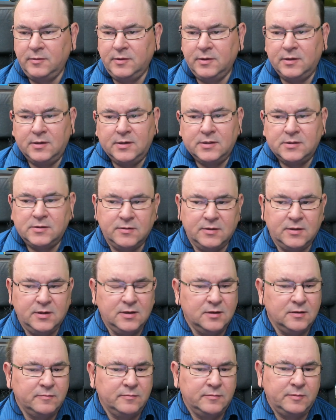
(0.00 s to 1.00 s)
has
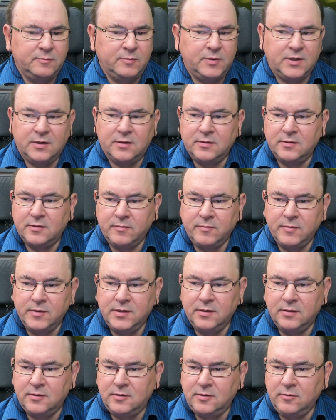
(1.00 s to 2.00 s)
come apparent to me
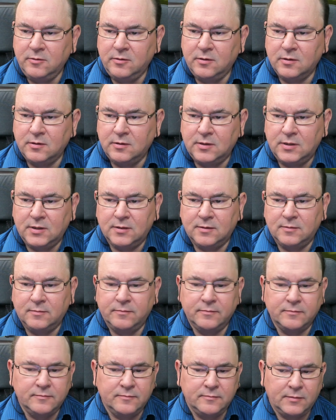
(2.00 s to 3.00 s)
that you can
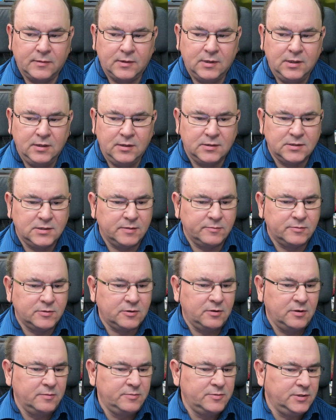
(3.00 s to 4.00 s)
get a
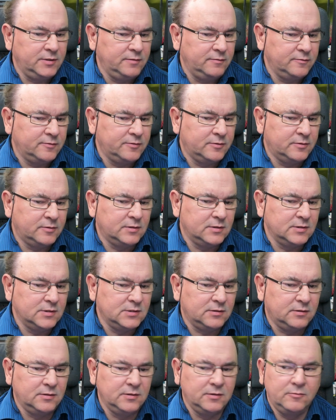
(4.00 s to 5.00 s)
subscription for
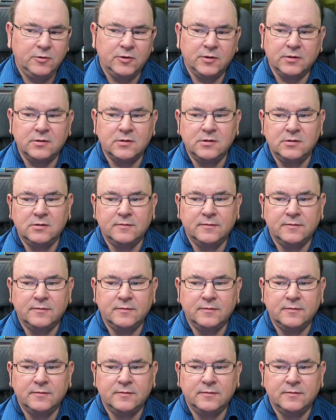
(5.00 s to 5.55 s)
SolidWorks